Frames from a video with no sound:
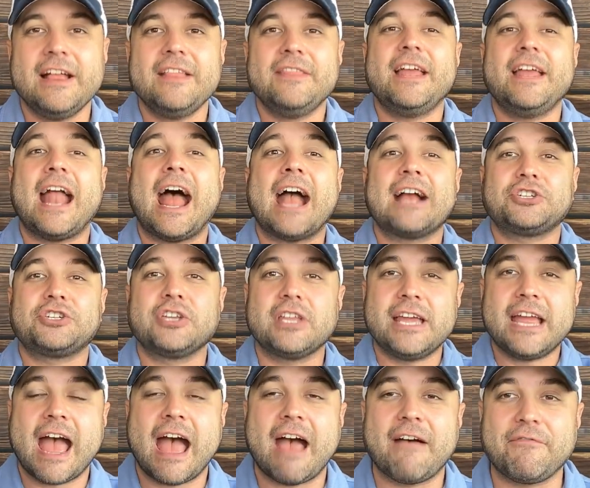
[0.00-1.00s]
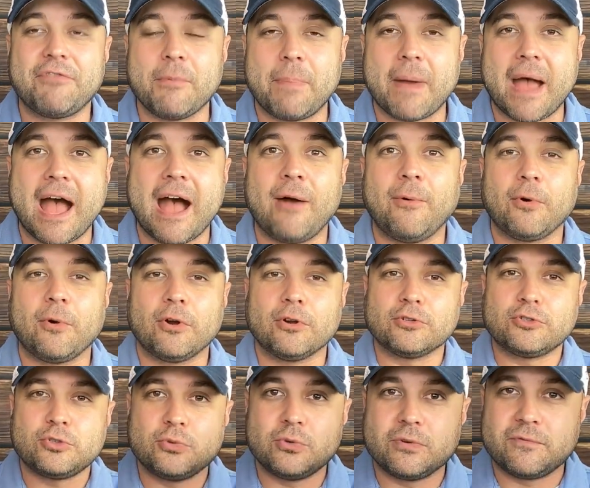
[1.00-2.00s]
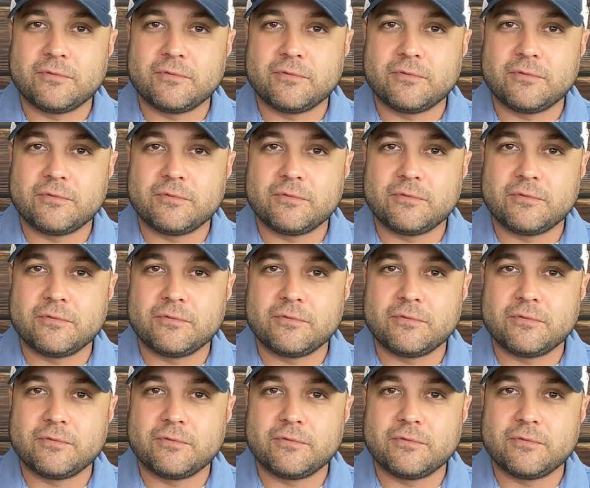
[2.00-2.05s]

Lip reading: that actually have the power to